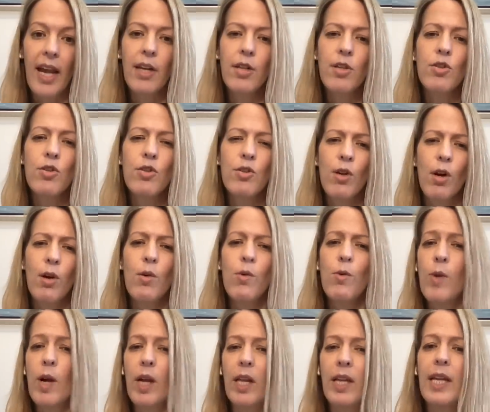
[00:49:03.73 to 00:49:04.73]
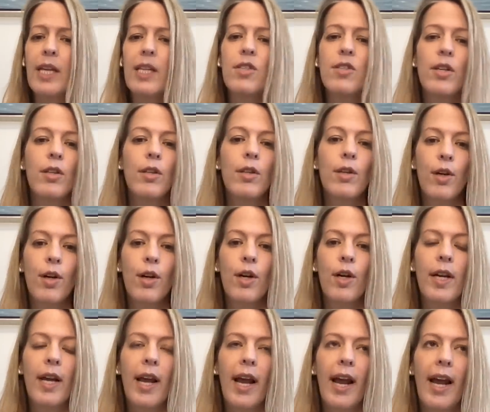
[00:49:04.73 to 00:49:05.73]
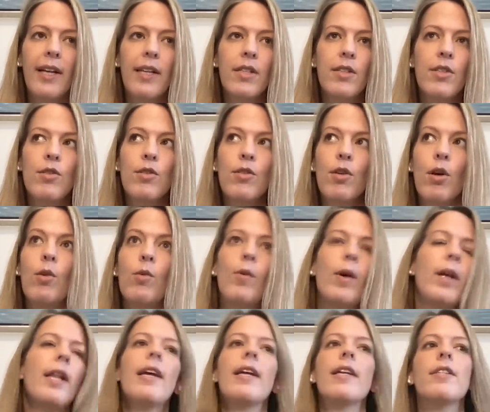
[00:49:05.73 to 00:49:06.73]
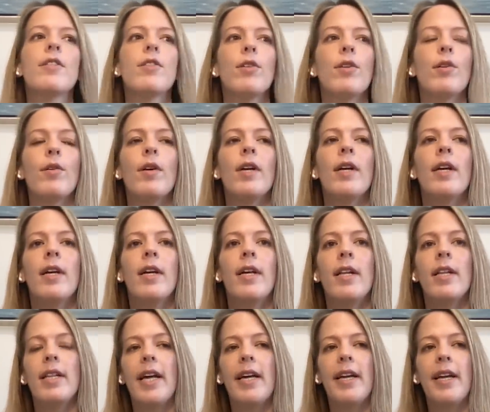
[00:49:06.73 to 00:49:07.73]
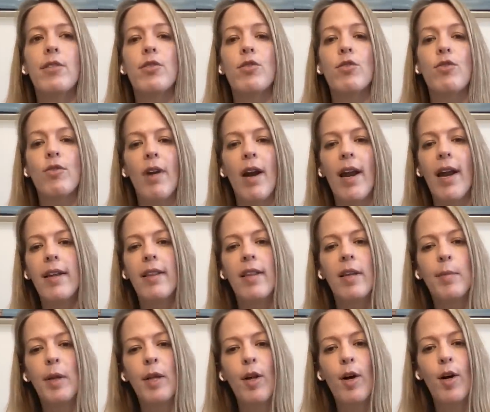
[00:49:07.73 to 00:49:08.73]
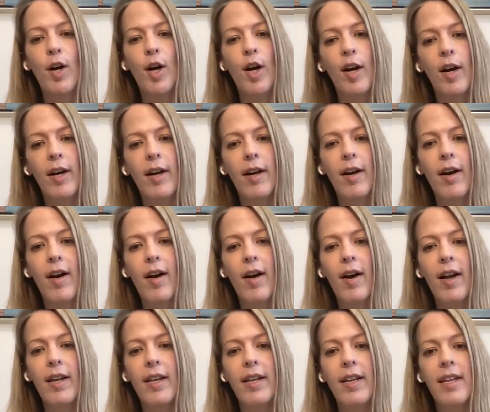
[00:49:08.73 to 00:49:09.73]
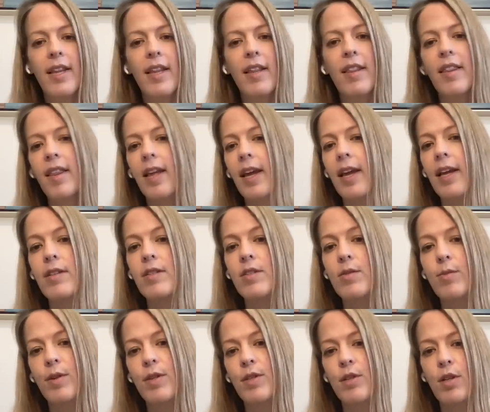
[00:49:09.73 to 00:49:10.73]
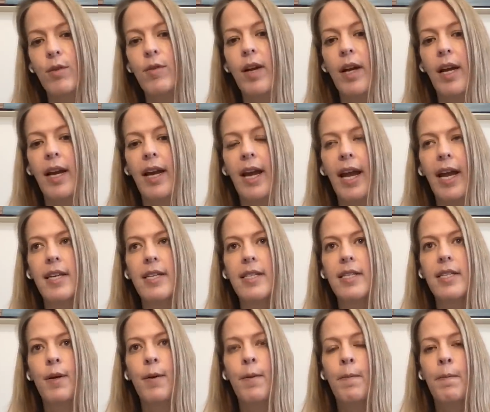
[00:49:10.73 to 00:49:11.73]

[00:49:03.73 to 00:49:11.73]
and so willing to learn and so willing to let us drag them along on the things we're doing. And,